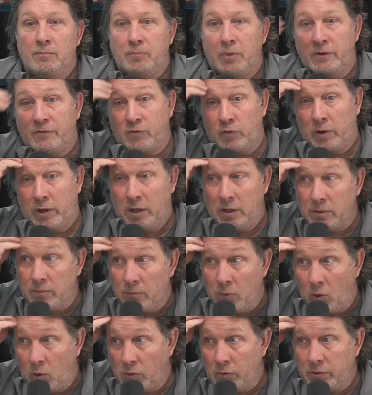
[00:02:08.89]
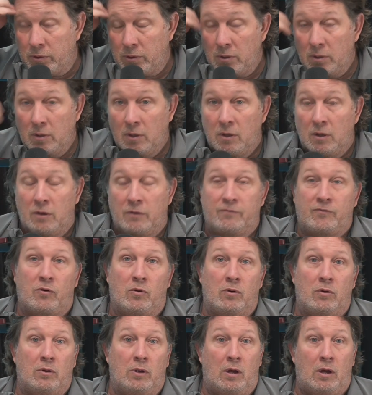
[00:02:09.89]
But for hidden mold,
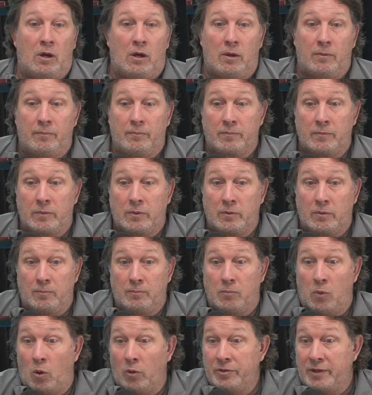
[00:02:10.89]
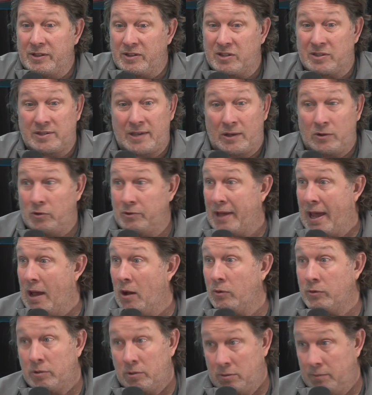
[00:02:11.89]
for mold that's settled
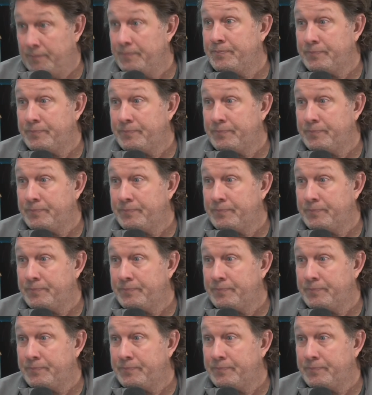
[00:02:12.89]
out,